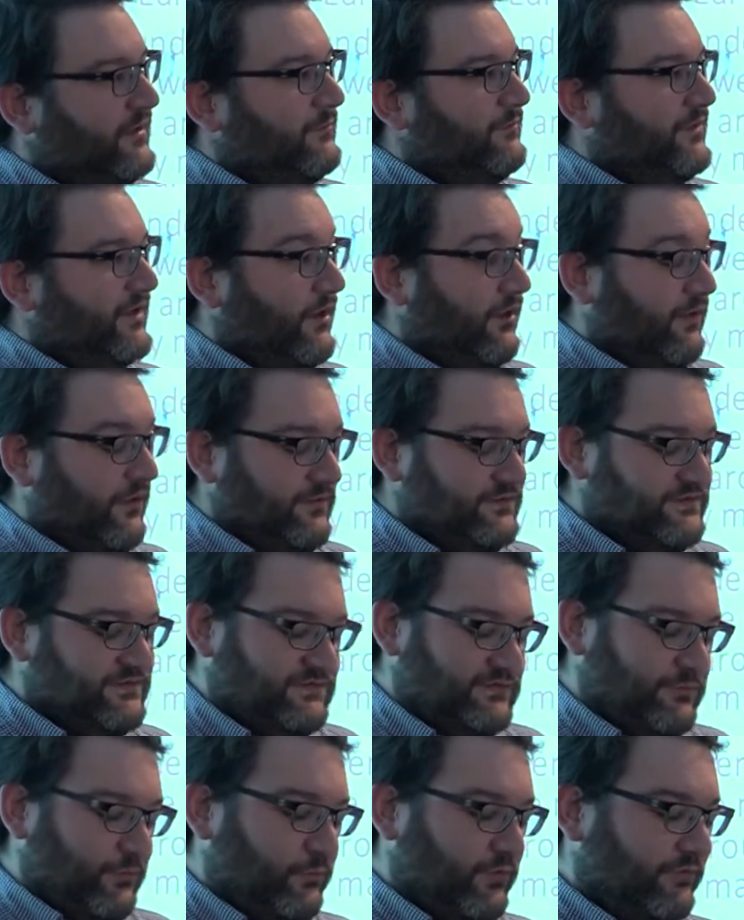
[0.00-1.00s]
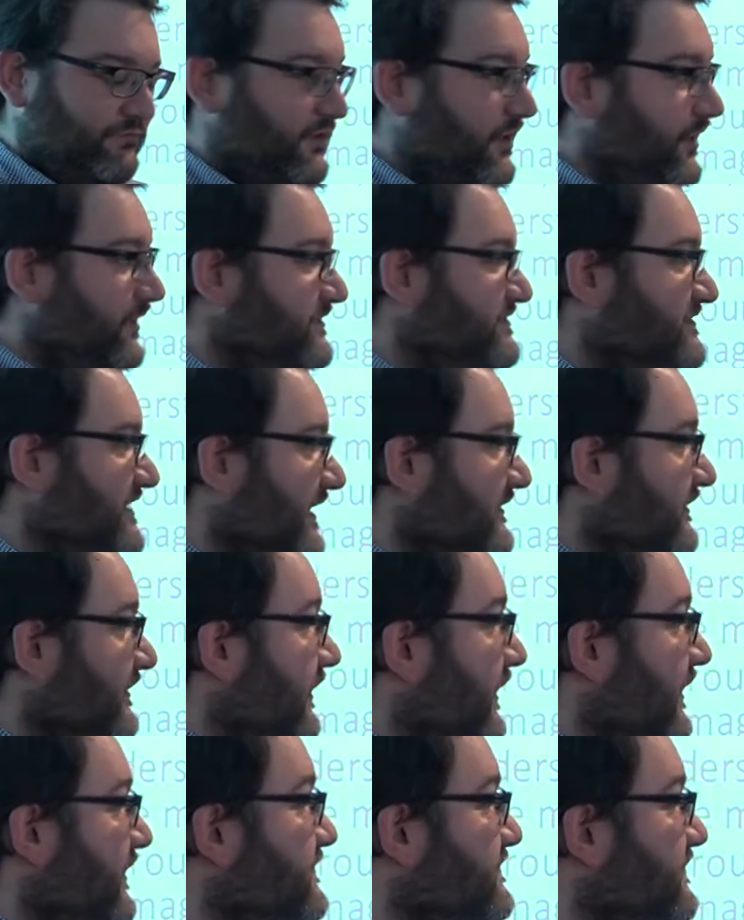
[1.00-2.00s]
because we rely on
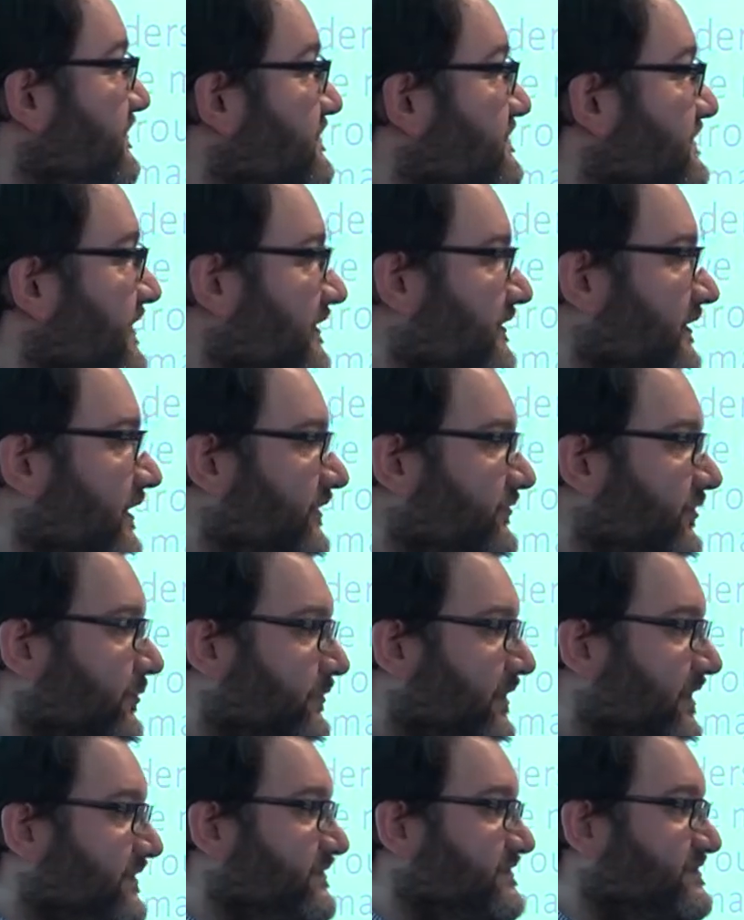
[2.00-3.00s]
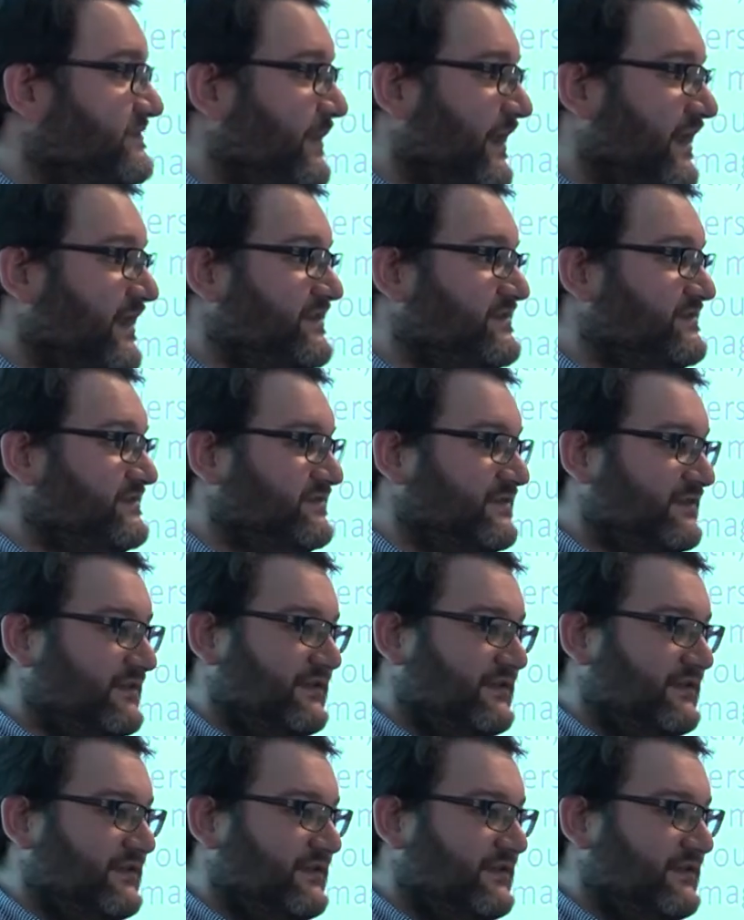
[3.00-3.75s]
satellites. Satellites operate in space,